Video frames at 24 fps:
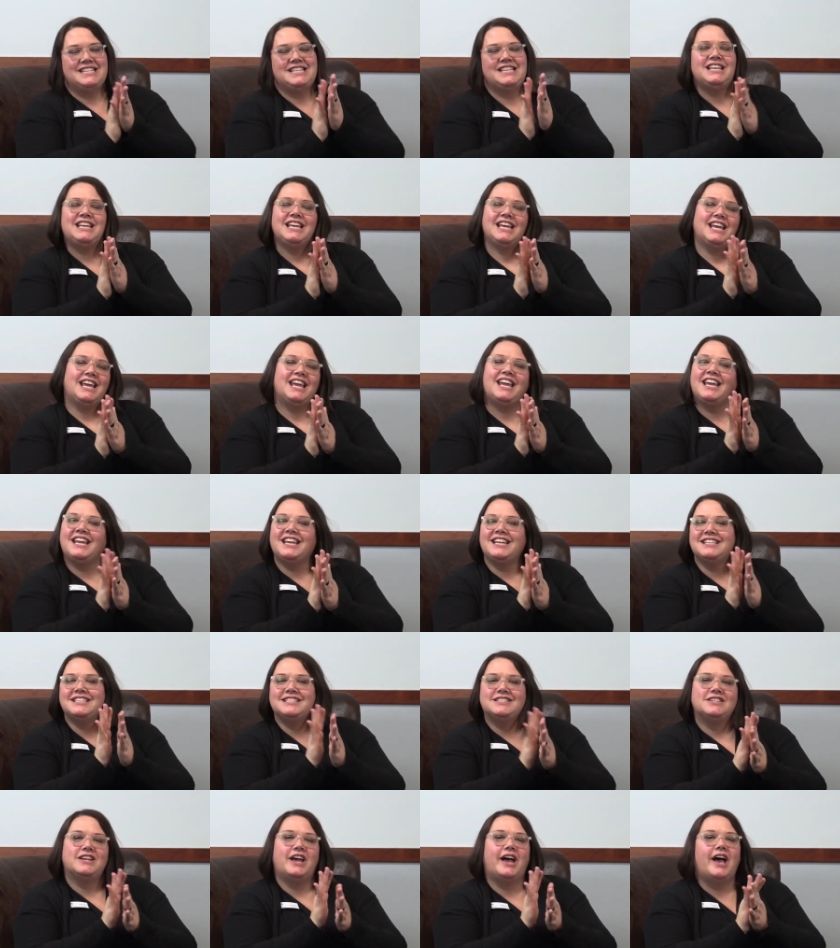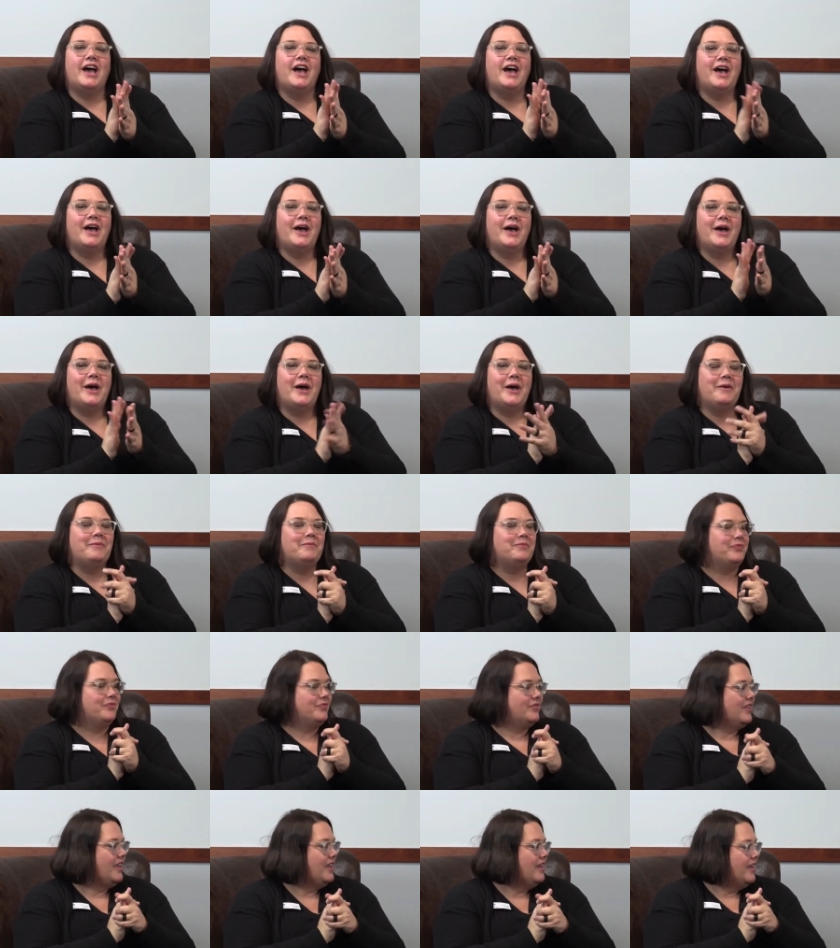Hey, good job.
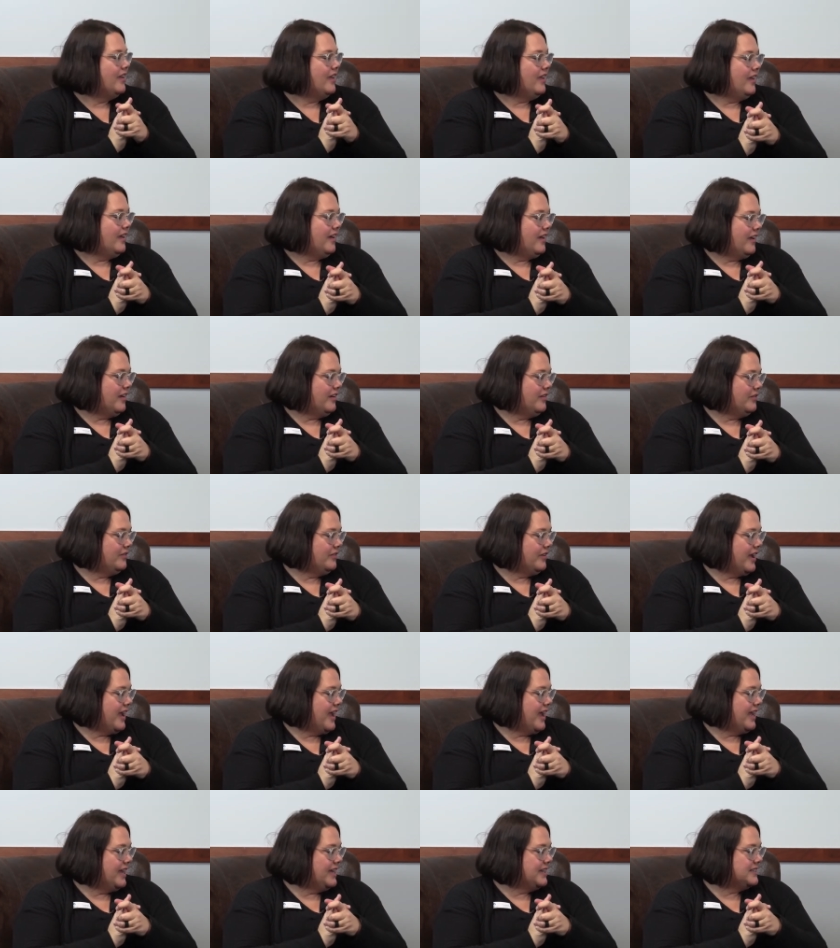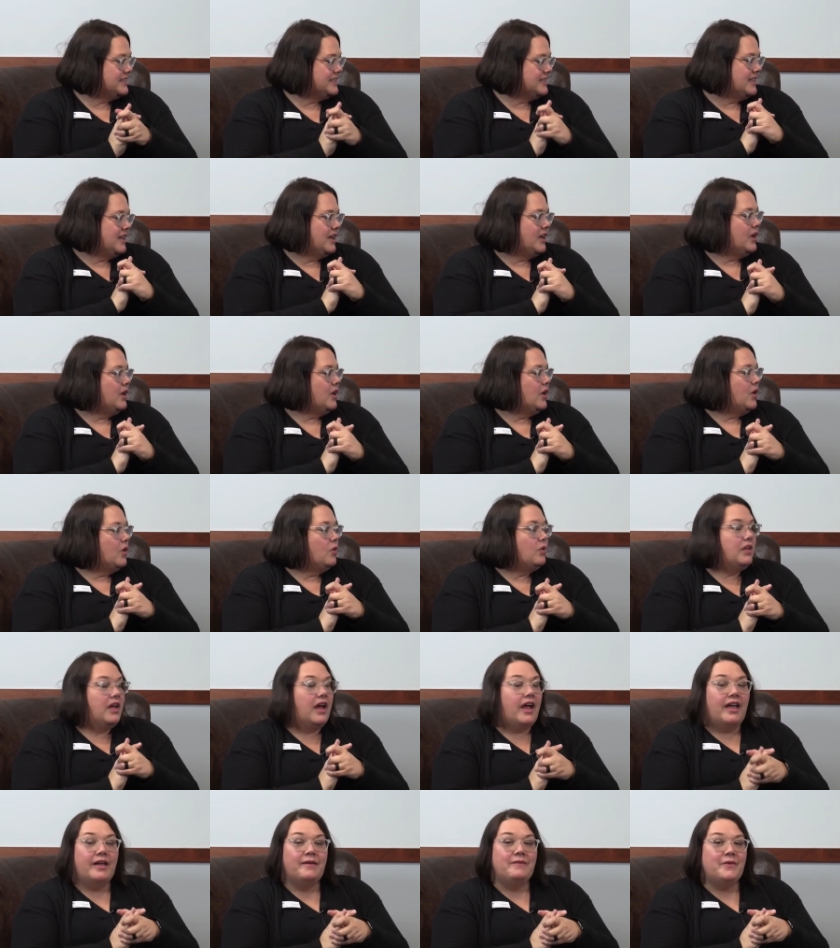All right, well,
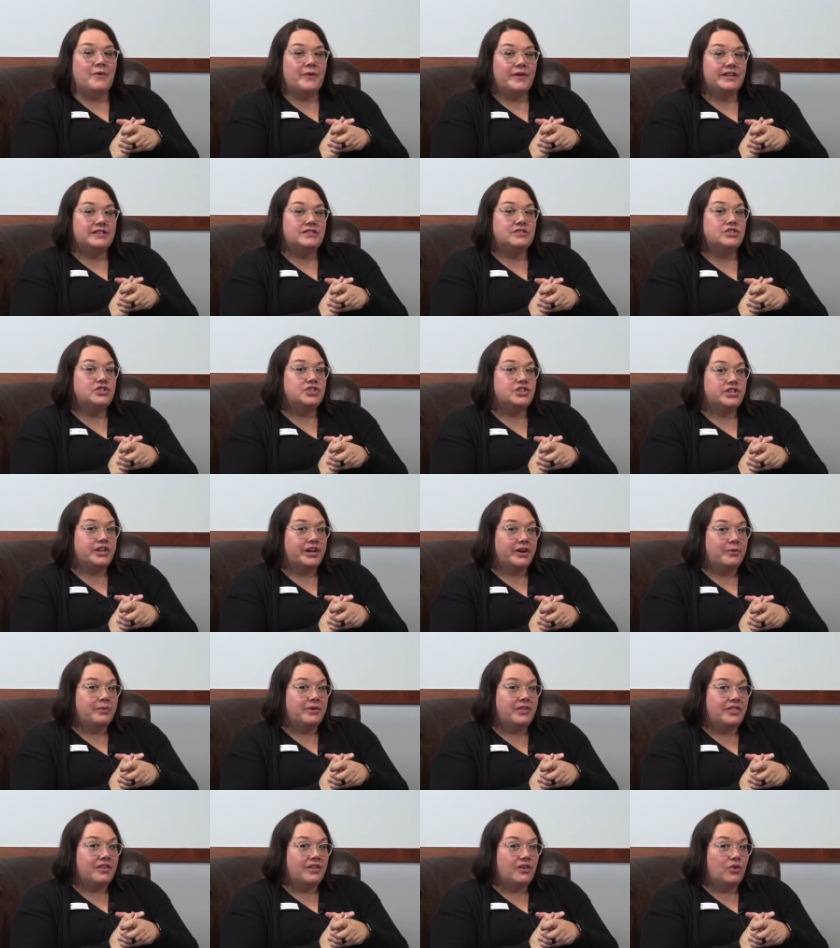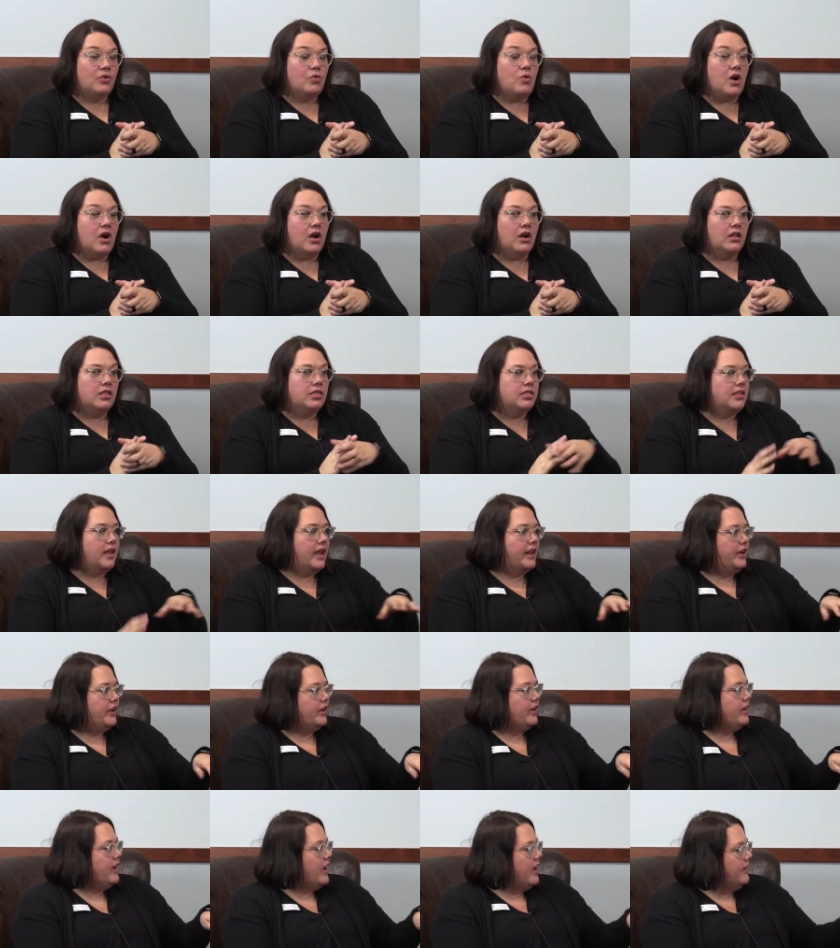I'm going to share with you our
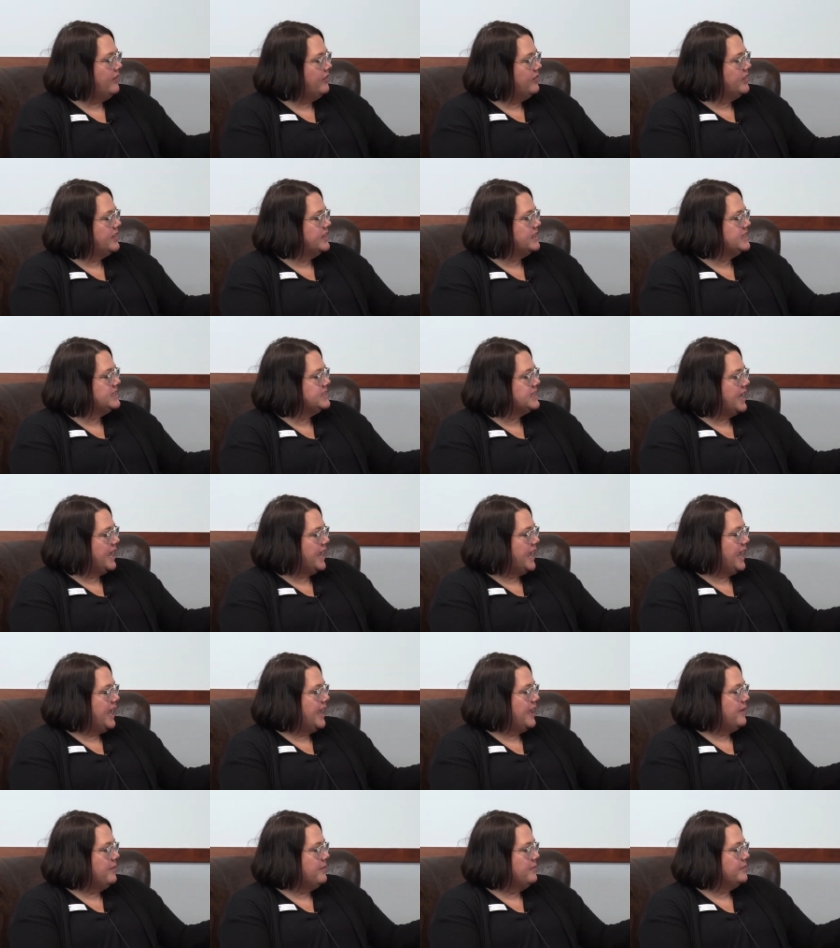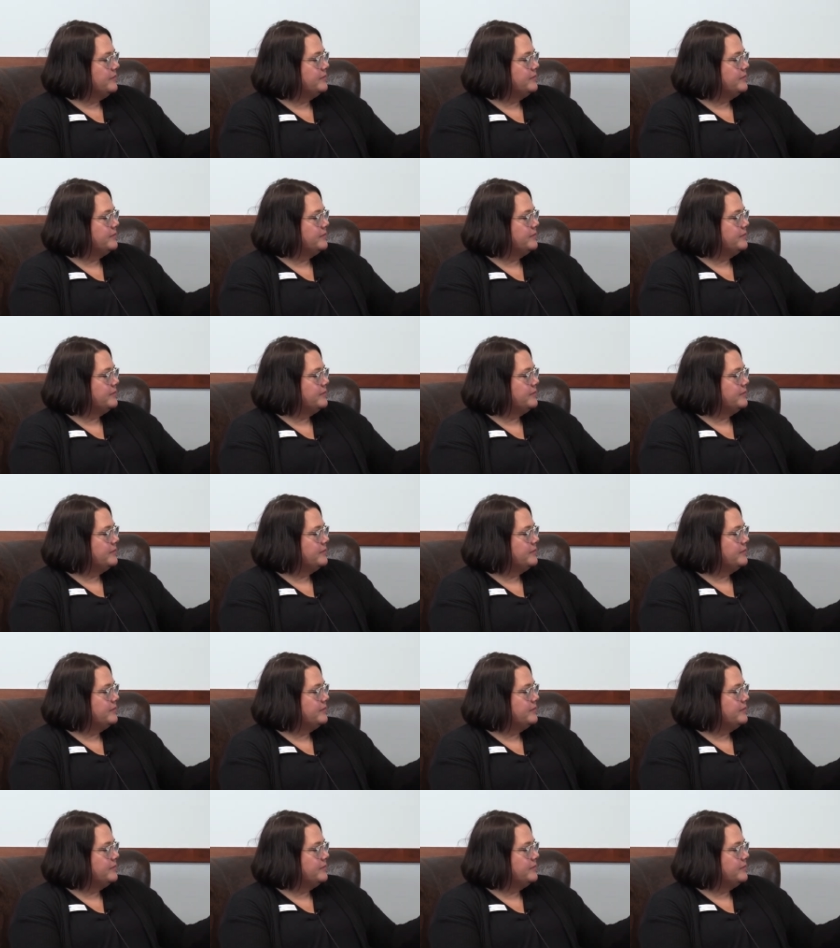letter of the day.